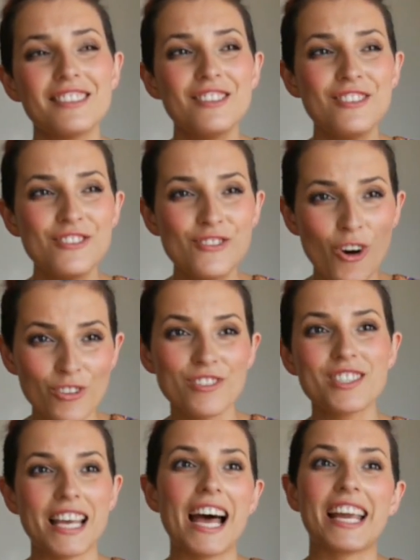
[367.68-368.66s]

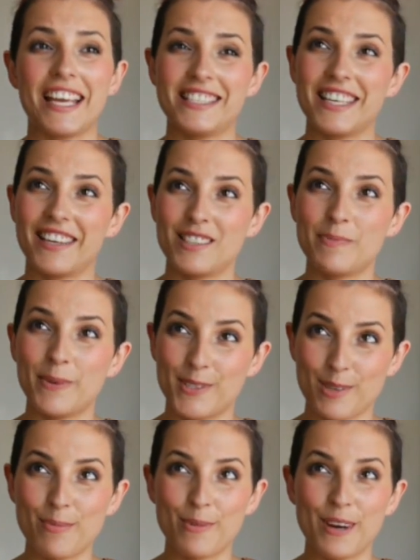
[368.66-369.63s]
non-sarcastic as
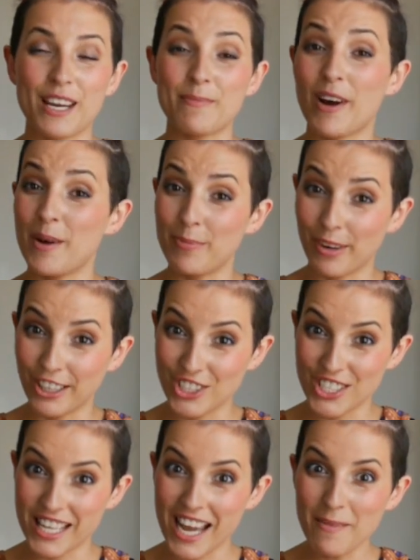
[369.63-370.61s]
possible in my
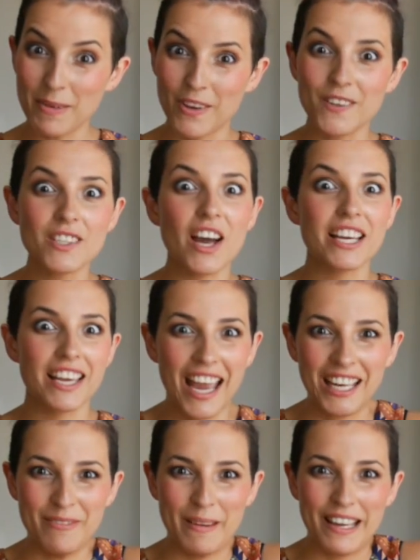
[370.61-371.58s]
approach to that, because I
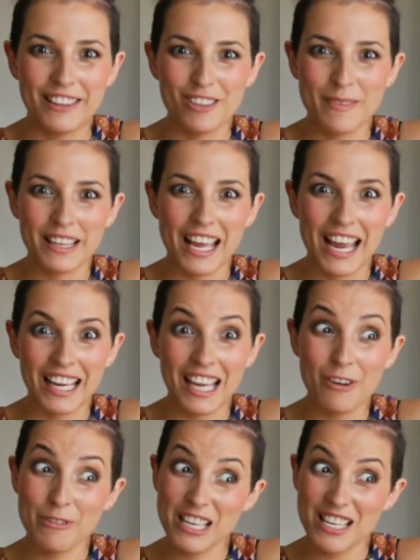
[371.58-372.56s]
can be a little bit like,
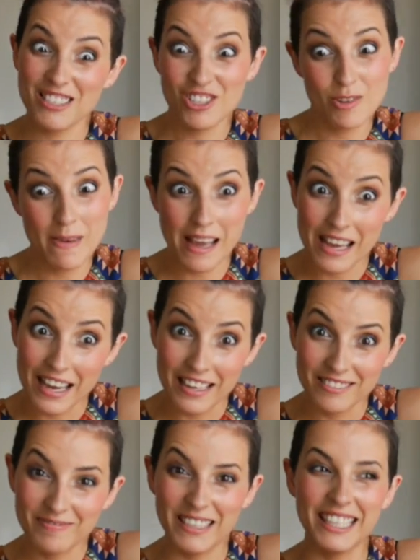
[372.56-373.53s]
well, too
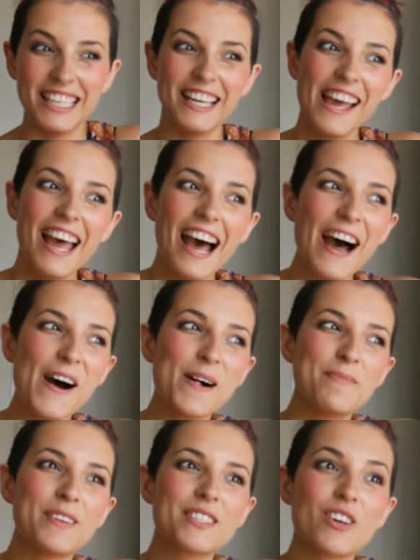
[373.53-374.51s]
bad.
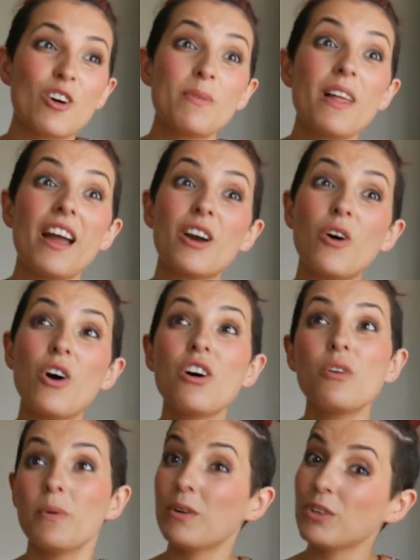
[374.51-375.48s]
So I'll be like,
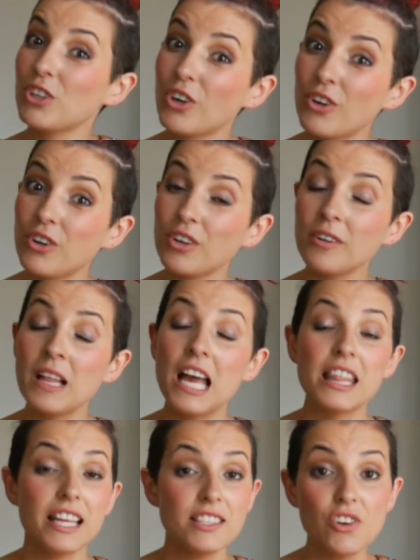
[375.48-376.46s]
oh, well, you know,
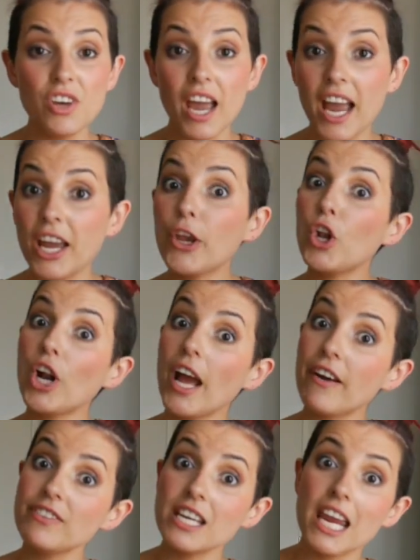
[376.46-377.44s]
that's okay. You don't
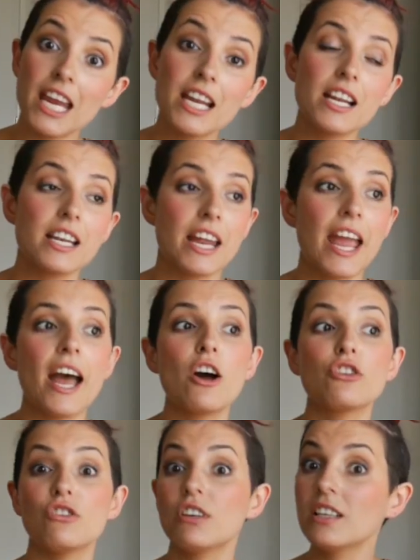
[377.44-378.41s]
have to eat it
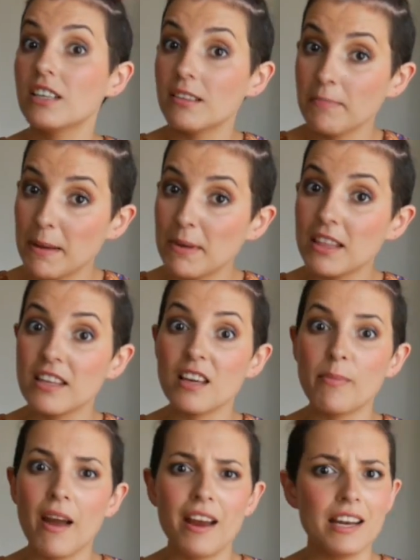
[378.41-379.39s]
now. You can maybe
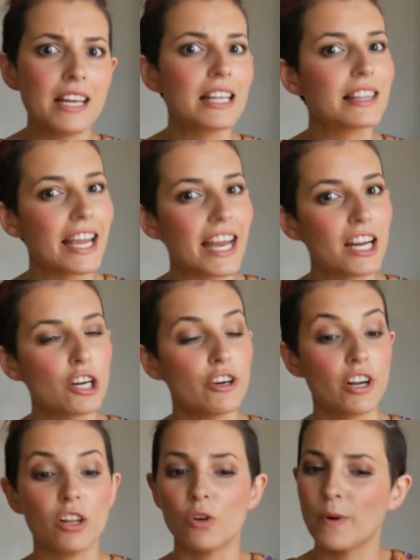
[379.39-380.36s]
think about eating it
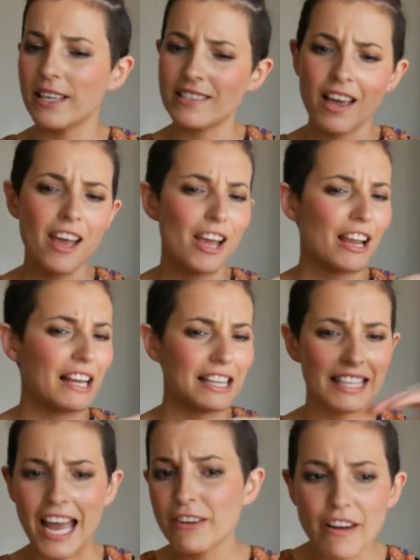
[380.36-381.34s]
later. And I'll always
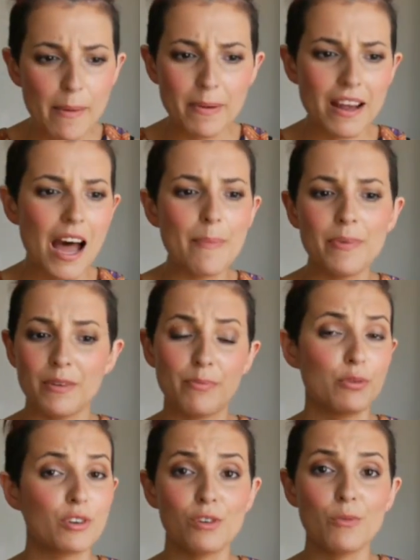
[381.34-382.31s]
glad wrap it up
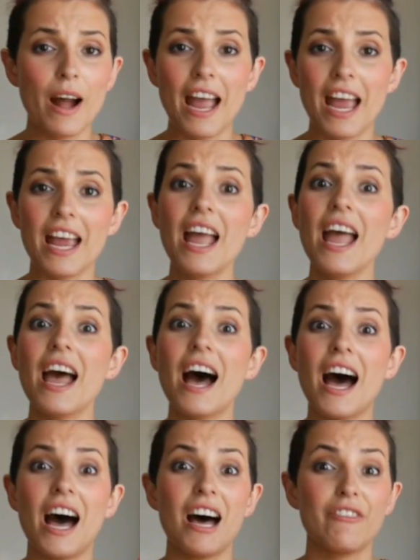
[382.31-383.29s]
and put it away
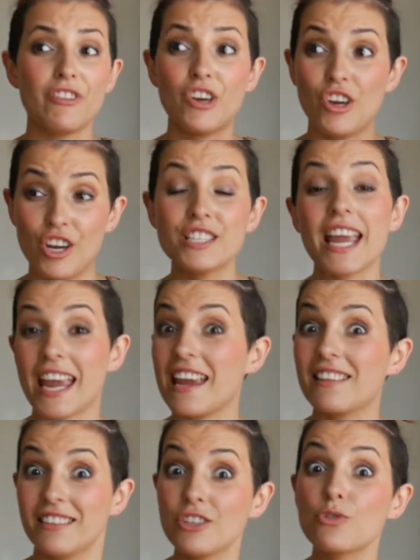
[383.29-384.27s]
for her to
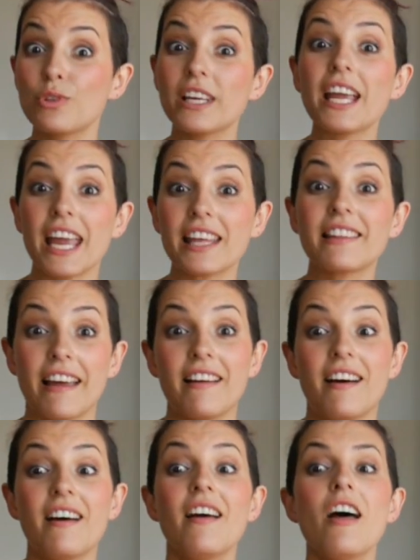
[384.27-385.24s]
eat, literally eat
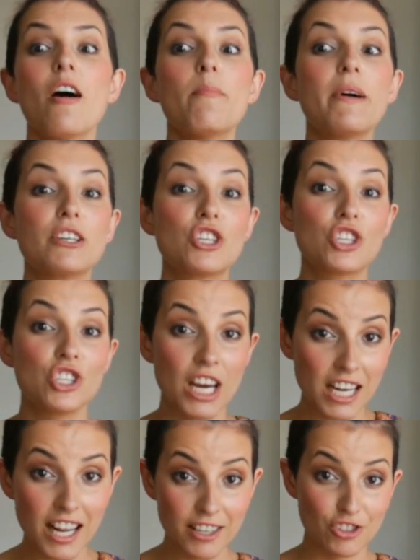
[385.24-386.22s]
later. But
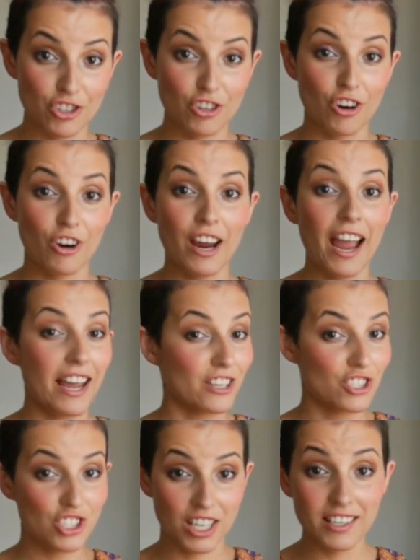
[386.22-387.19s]
she needs to know,
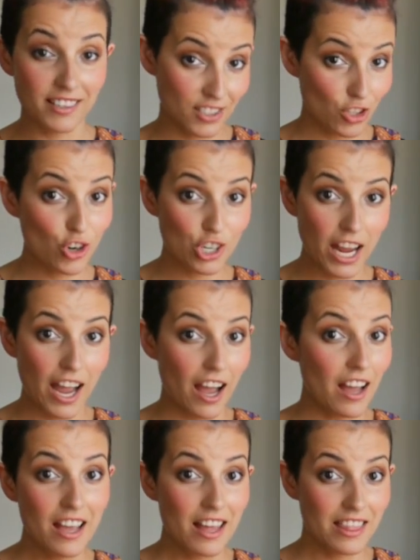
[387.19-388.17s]
and she does know
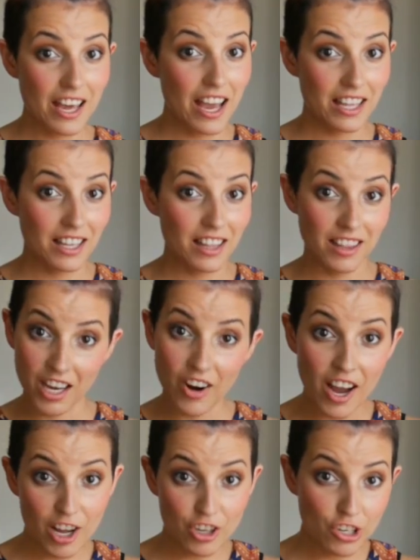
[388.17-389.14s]
now, that
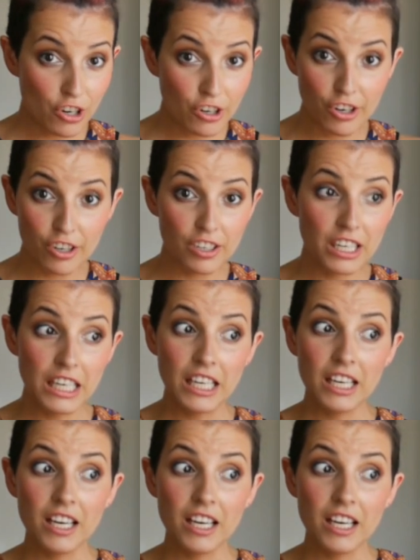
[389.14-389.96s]
there are no,